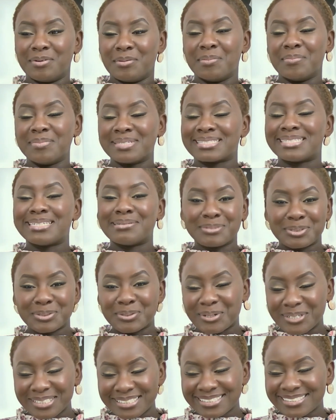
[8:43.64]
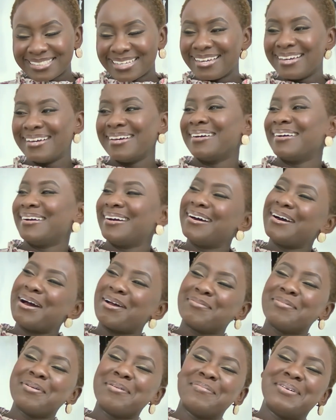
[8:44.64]
woman, Miss Liptrot.
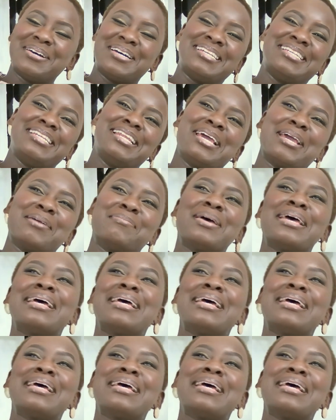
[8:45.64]
I remember her name.